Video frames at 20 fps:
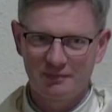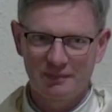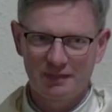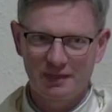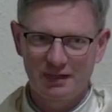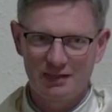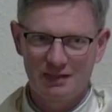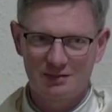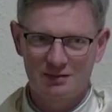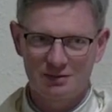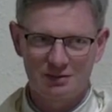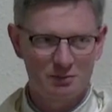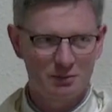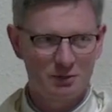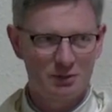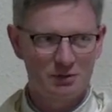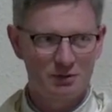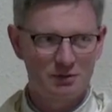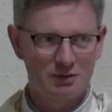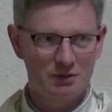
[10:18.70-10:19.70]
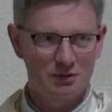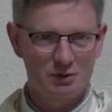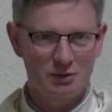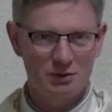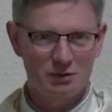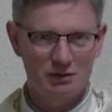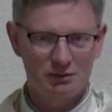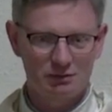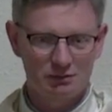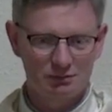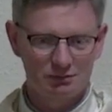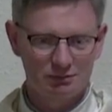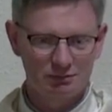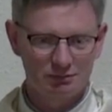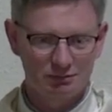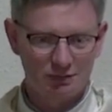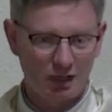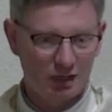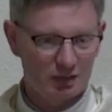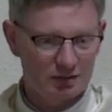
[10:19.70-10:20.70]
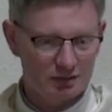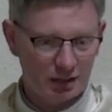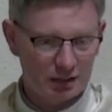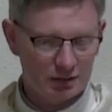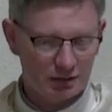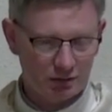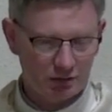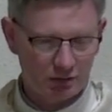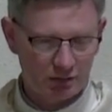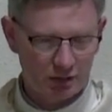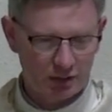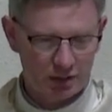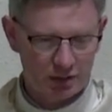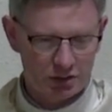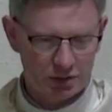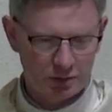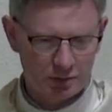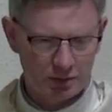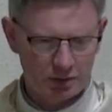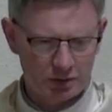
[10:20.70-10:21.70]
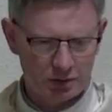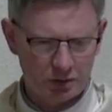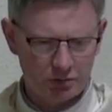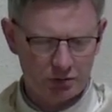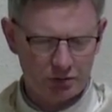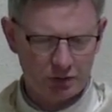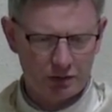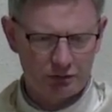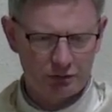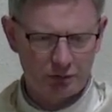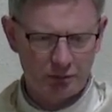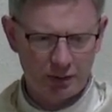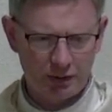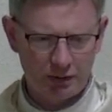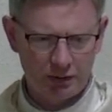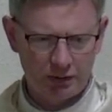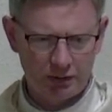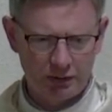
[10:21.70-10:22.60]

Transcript: Is there someone you can contact or a relationship that you can try and repair?